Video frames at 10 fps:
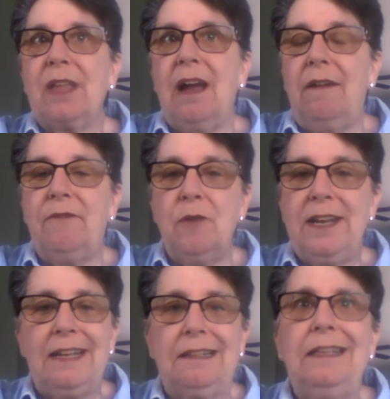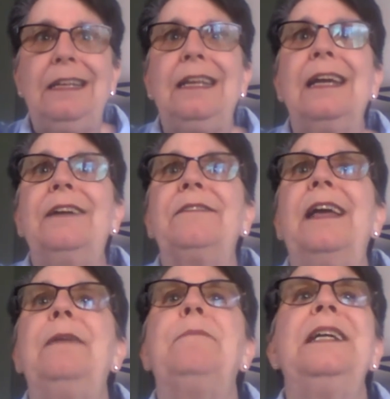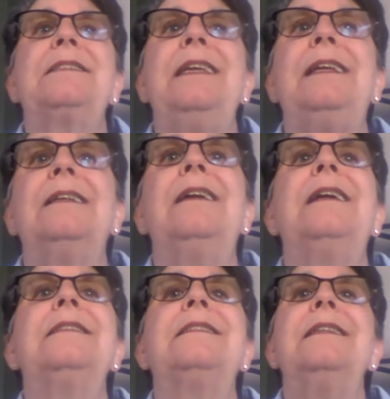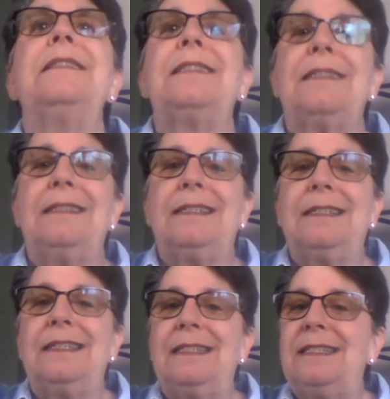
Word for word: avoiding cleaning out that pesky closet uh,